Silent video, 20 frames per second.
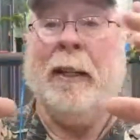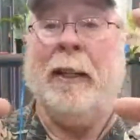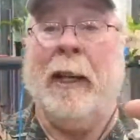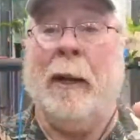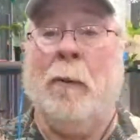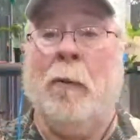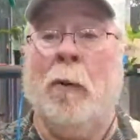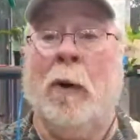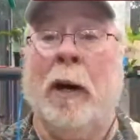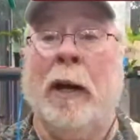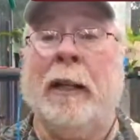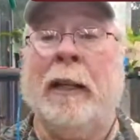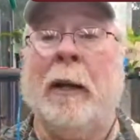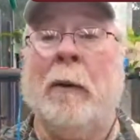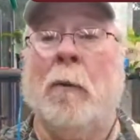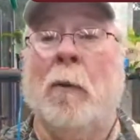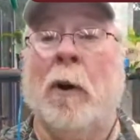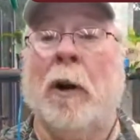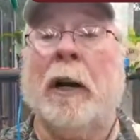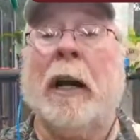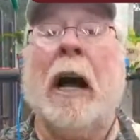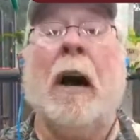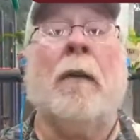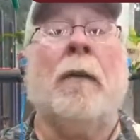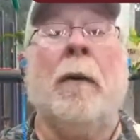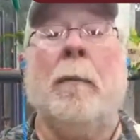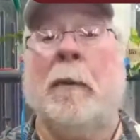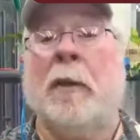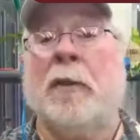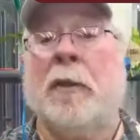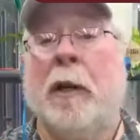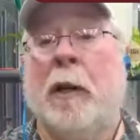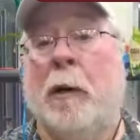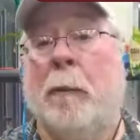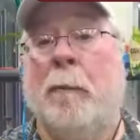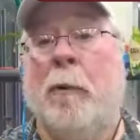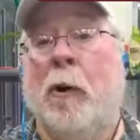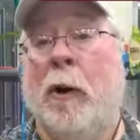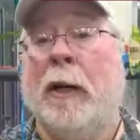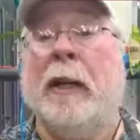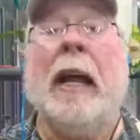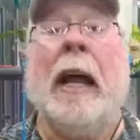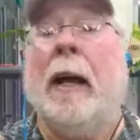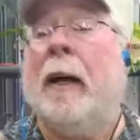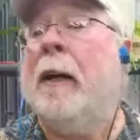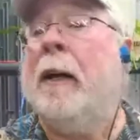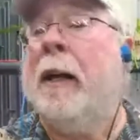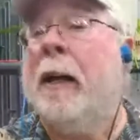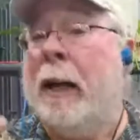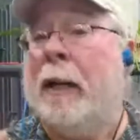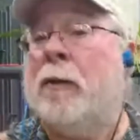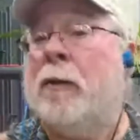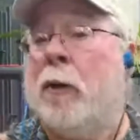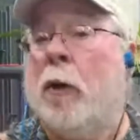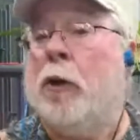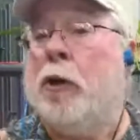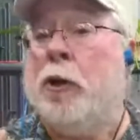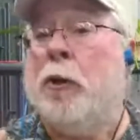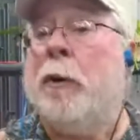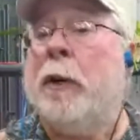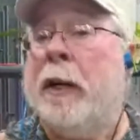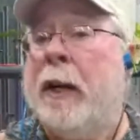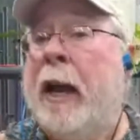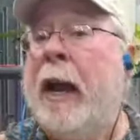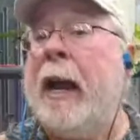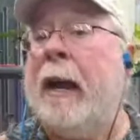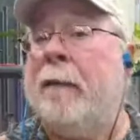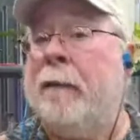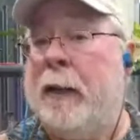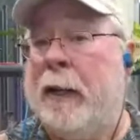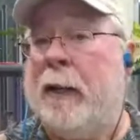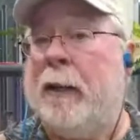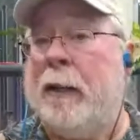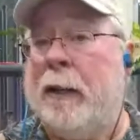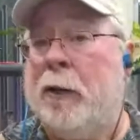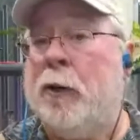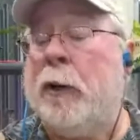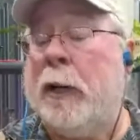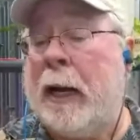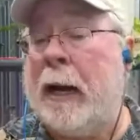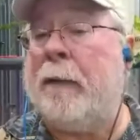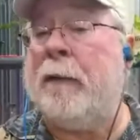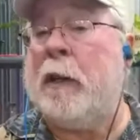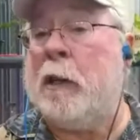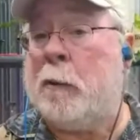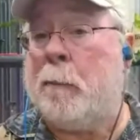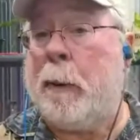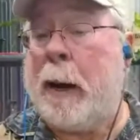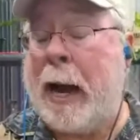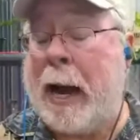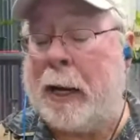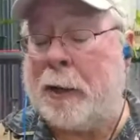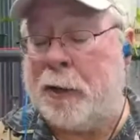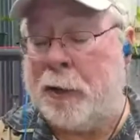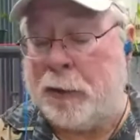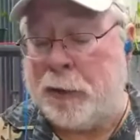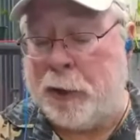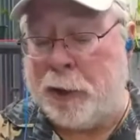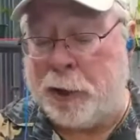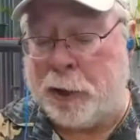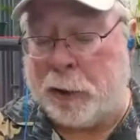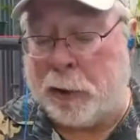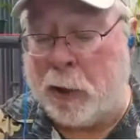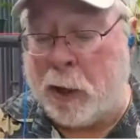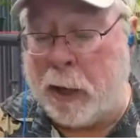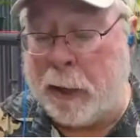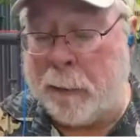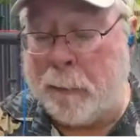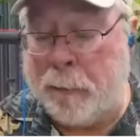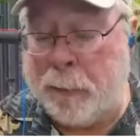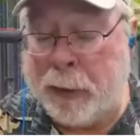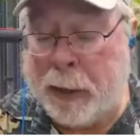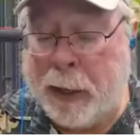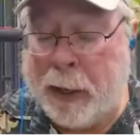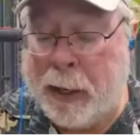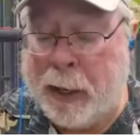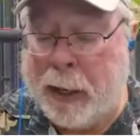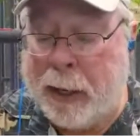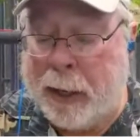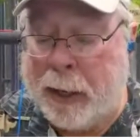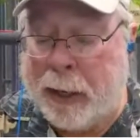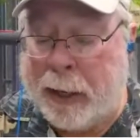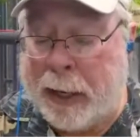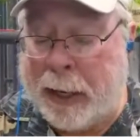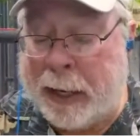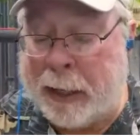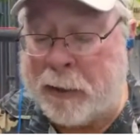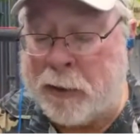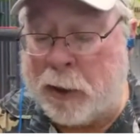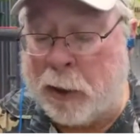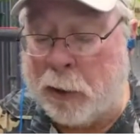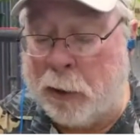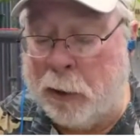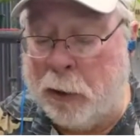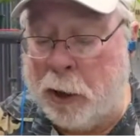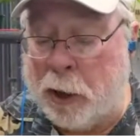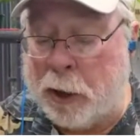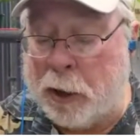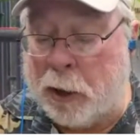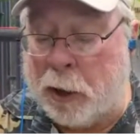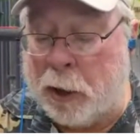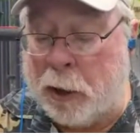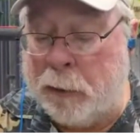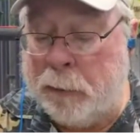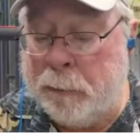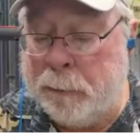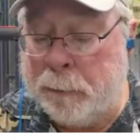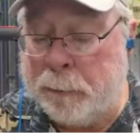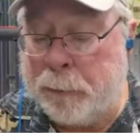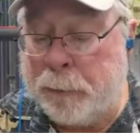and they work and they work out from the center point. Yeah, and so you can have the you can have these patches in your lawn. It's a little